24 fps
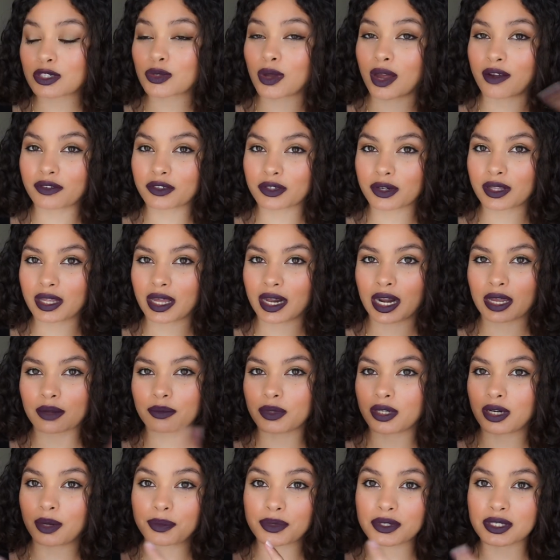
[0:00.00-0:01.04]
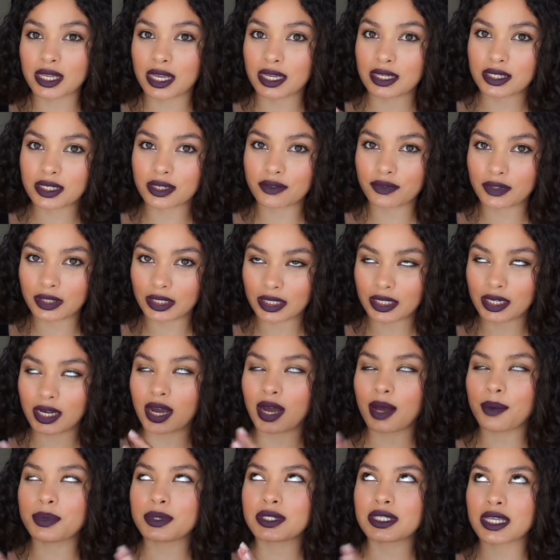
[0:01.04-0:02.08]
So after that, I've been obsessively,
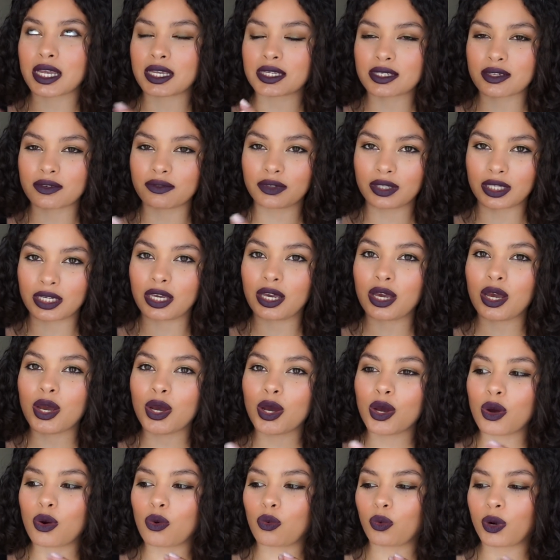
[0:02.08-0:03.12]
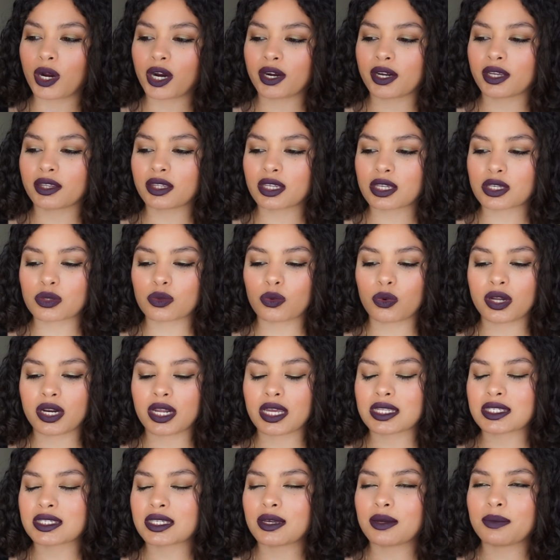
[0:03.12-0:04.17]
obsessively wearing this one.
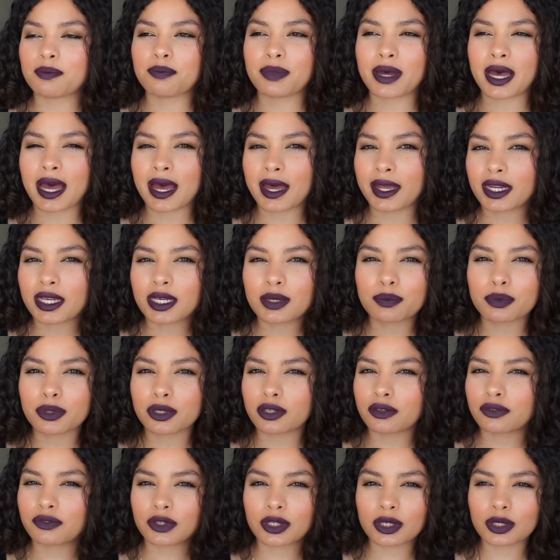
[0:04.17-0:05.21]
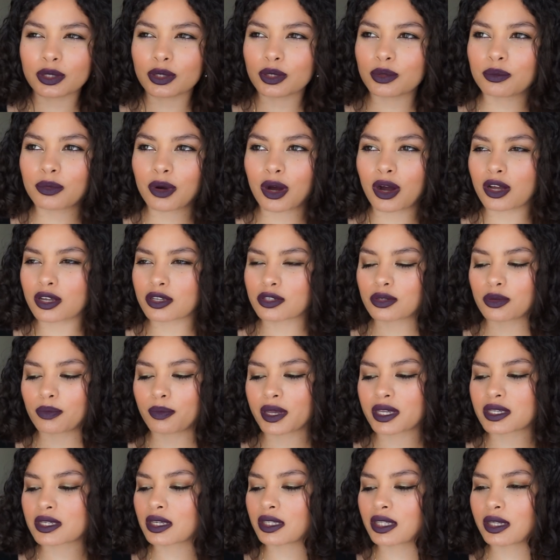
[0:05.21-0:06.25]
It's a baddie perfume. Also,
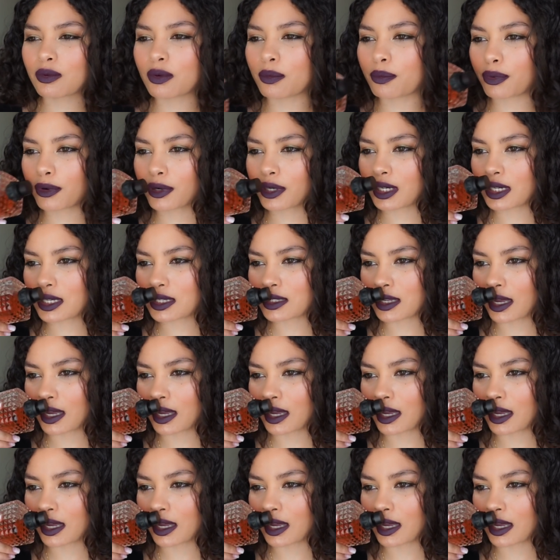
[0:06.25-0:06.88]
basically what Brittany